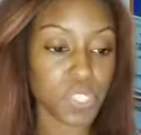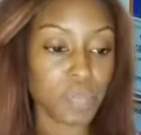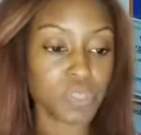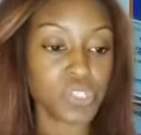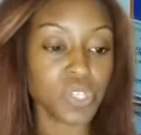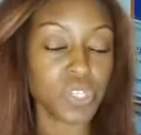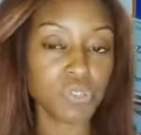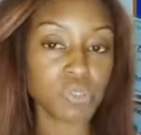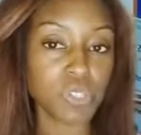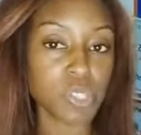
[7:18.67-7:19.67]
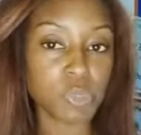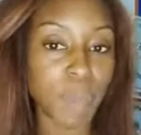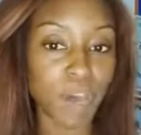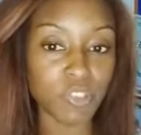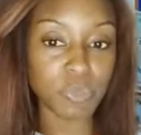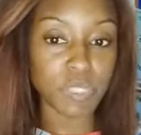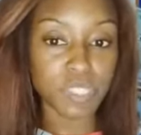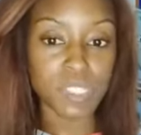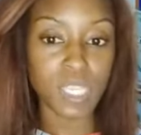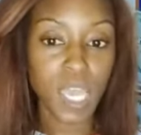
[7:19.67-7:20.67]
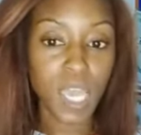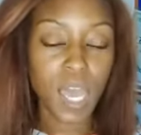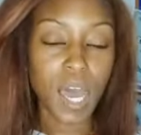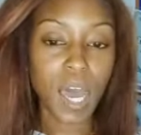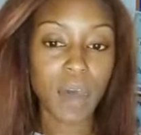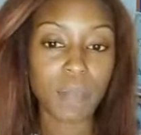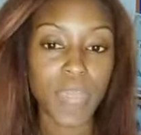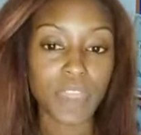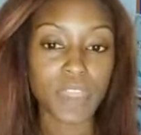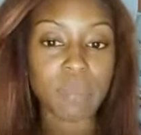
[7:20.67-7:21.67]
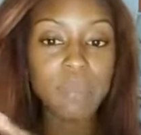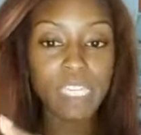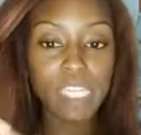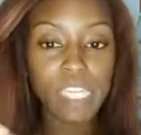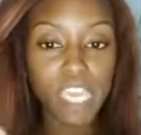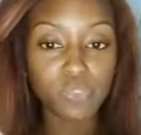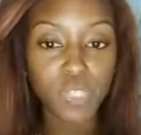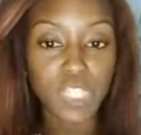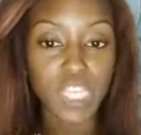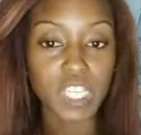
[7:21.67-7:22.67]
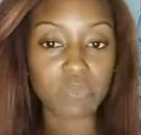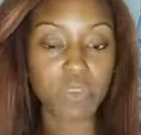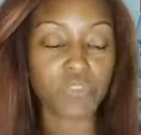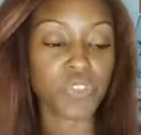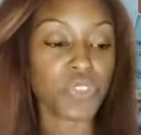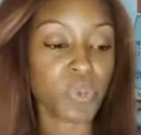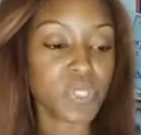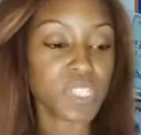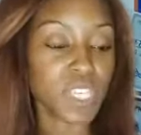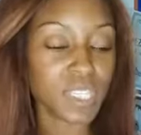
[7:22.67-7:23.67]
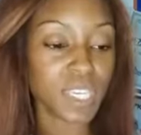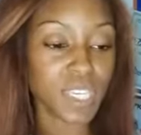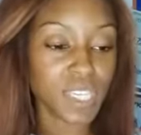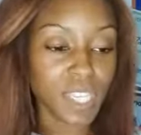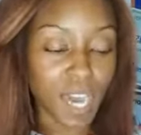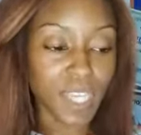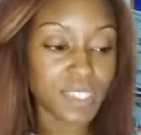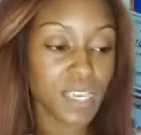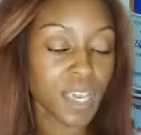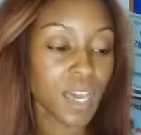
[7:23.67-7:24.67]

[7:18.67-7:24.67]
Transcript: And I'm just going to use the spouse because um, I think many can relate, but for those that cannot,